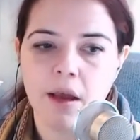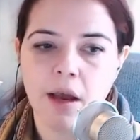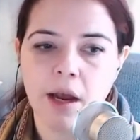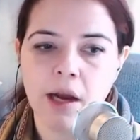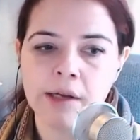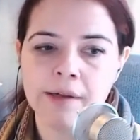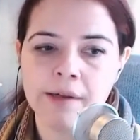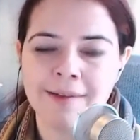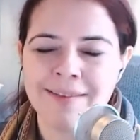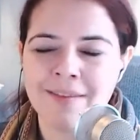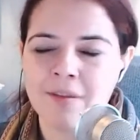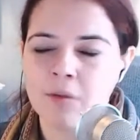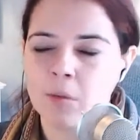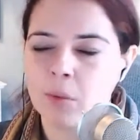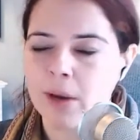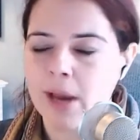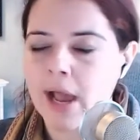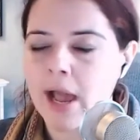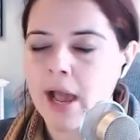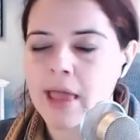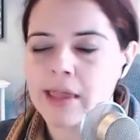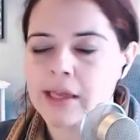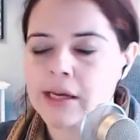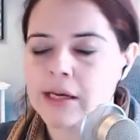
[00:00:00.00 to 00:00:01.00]
And then the
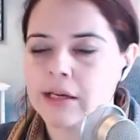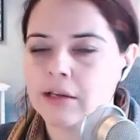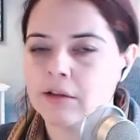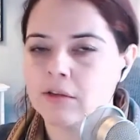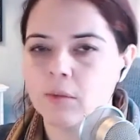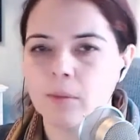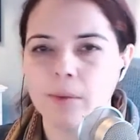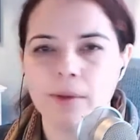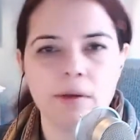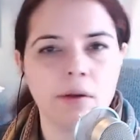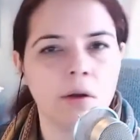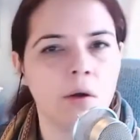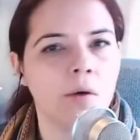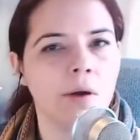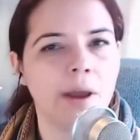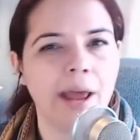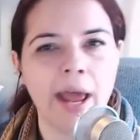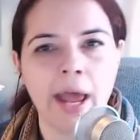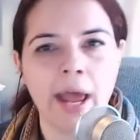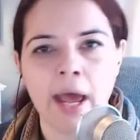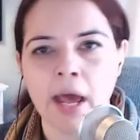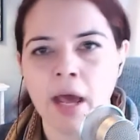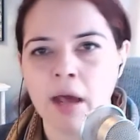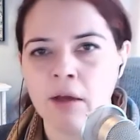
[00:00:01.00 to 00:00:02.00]
reality is we don't
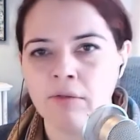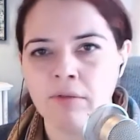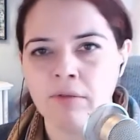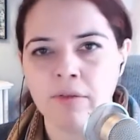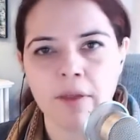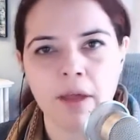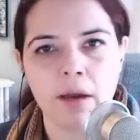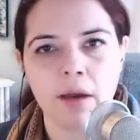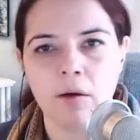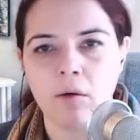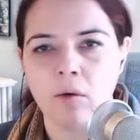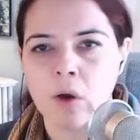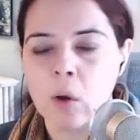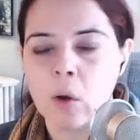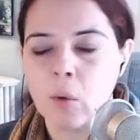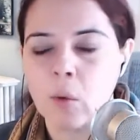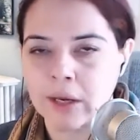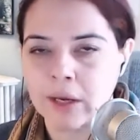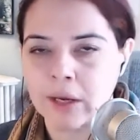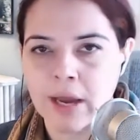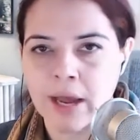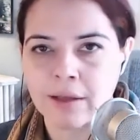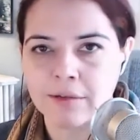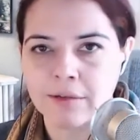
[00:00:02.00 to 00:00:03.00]
have that
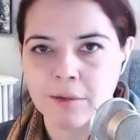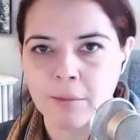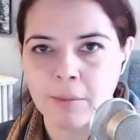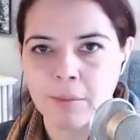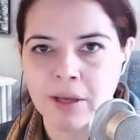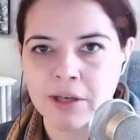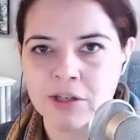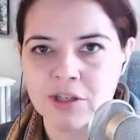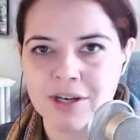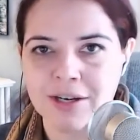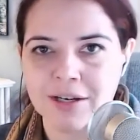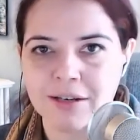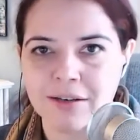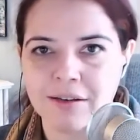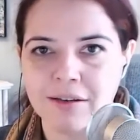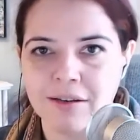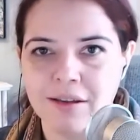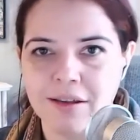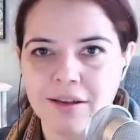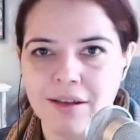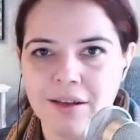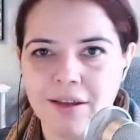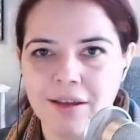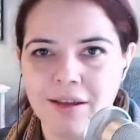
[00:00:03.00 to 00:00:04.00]
growing NASA budget.
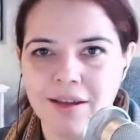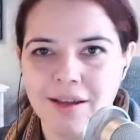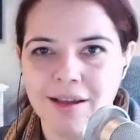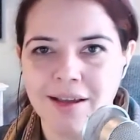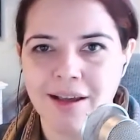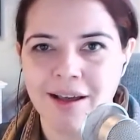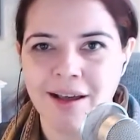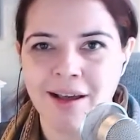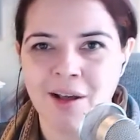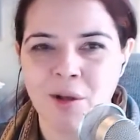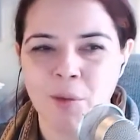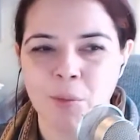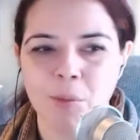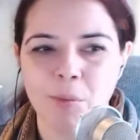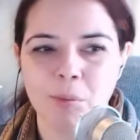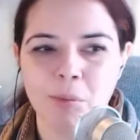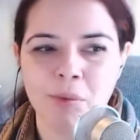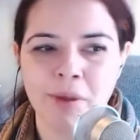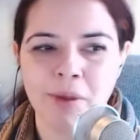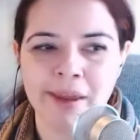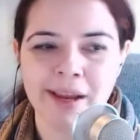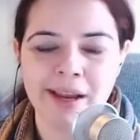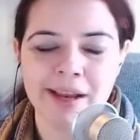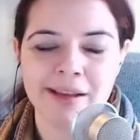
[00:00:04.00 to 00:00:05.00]
Um,
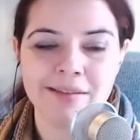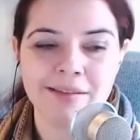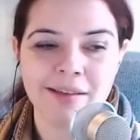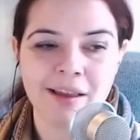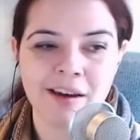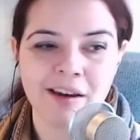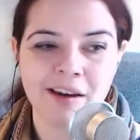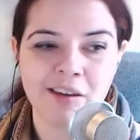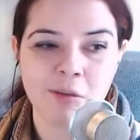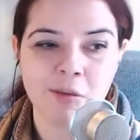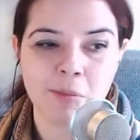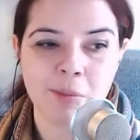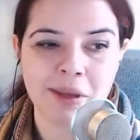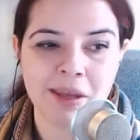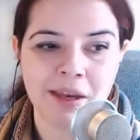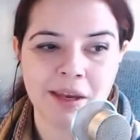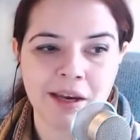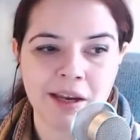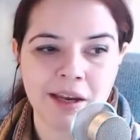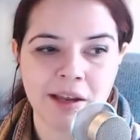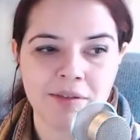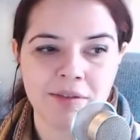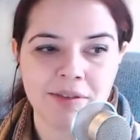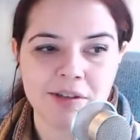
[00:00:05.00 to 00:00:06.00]
like I said at the
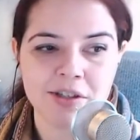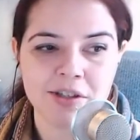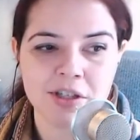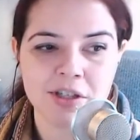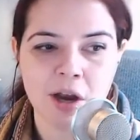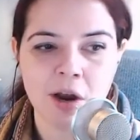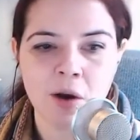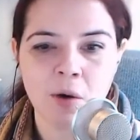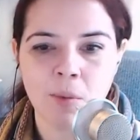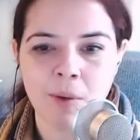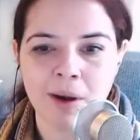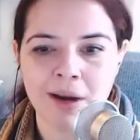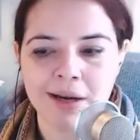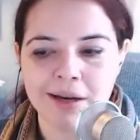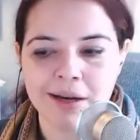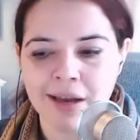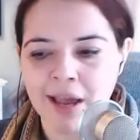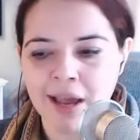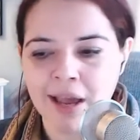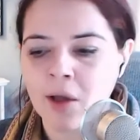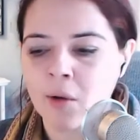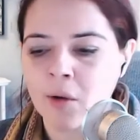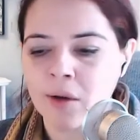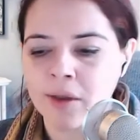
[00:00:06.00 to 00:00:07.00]
beginning of the show, right
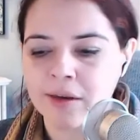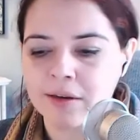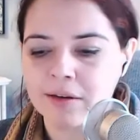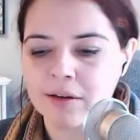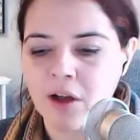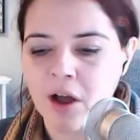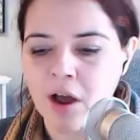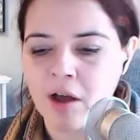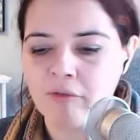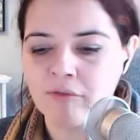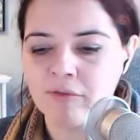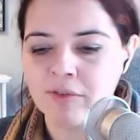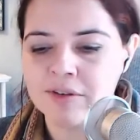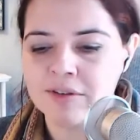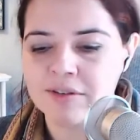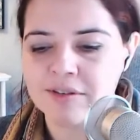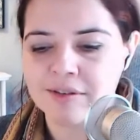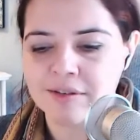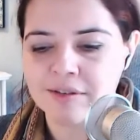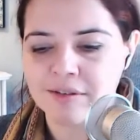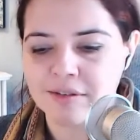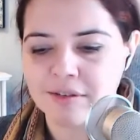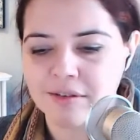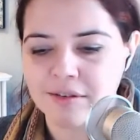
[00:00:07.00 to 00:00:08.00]
now at
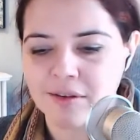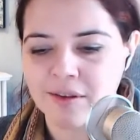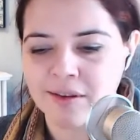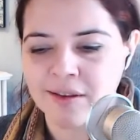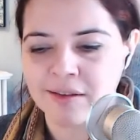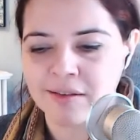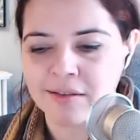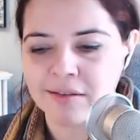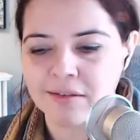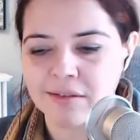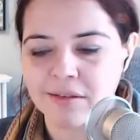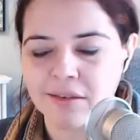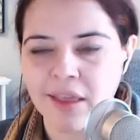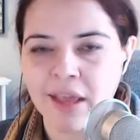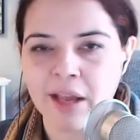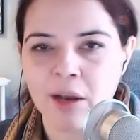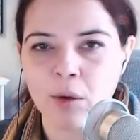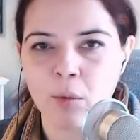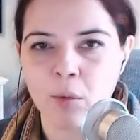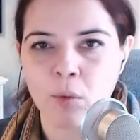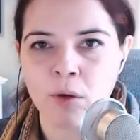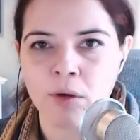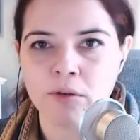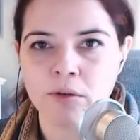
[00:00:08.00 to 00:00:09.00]
conferences, it's
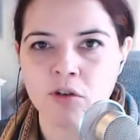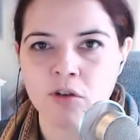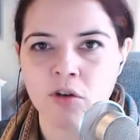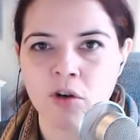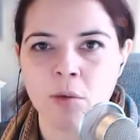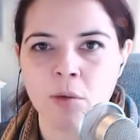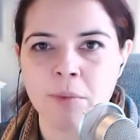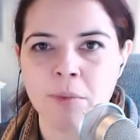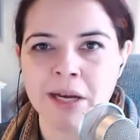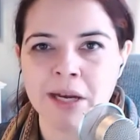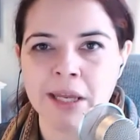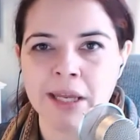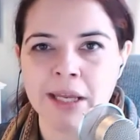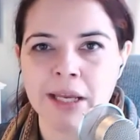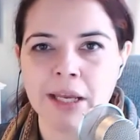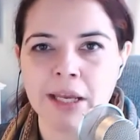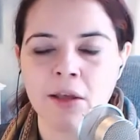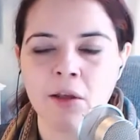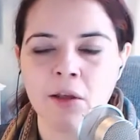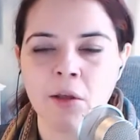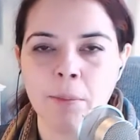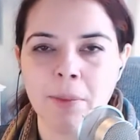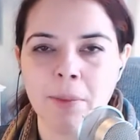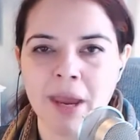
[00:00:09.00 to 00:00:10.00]
like we're terminally
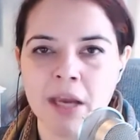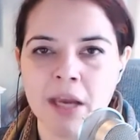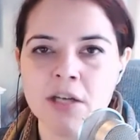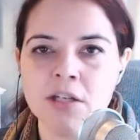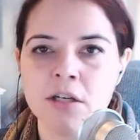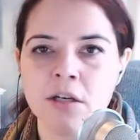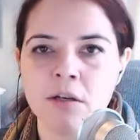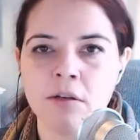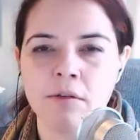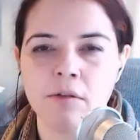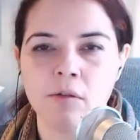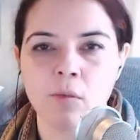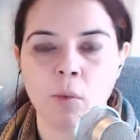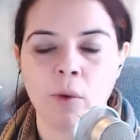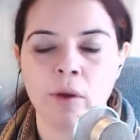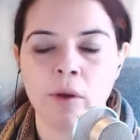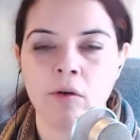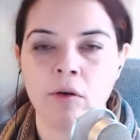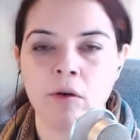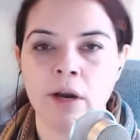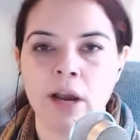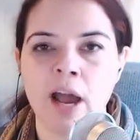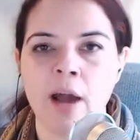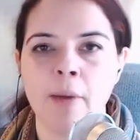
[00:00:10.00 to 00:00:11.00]
ill patients
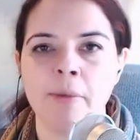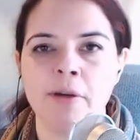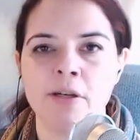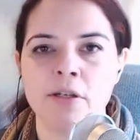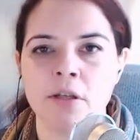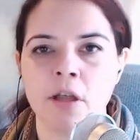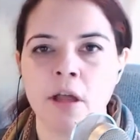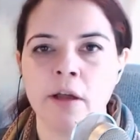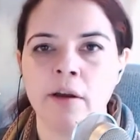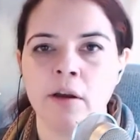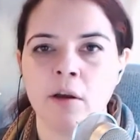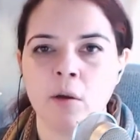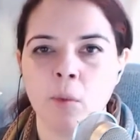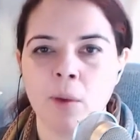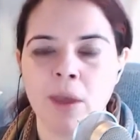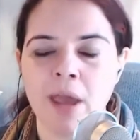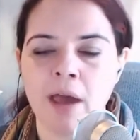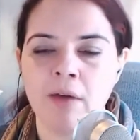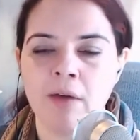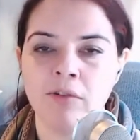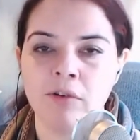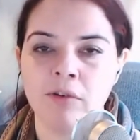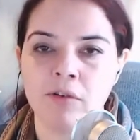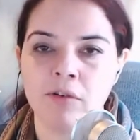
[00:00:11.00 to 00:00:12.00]
wondering how much longer we
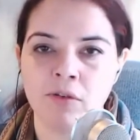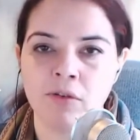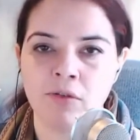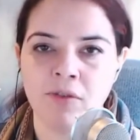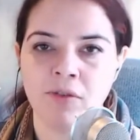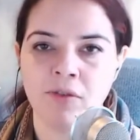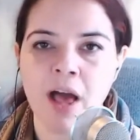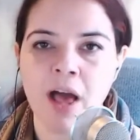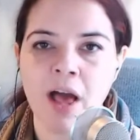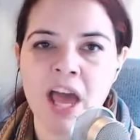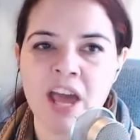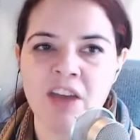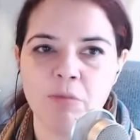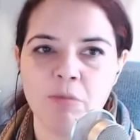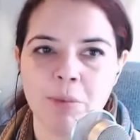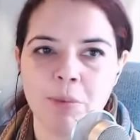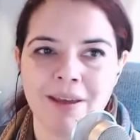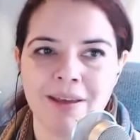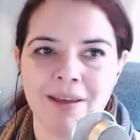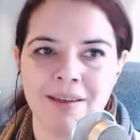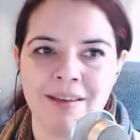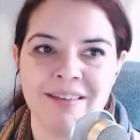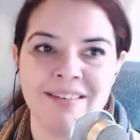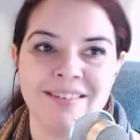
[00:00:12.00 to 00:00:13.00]
have to survive
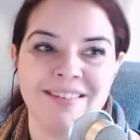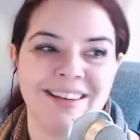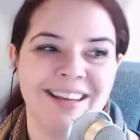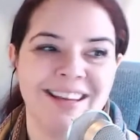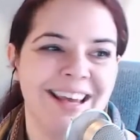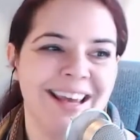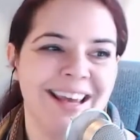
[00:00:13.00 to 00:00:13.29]
because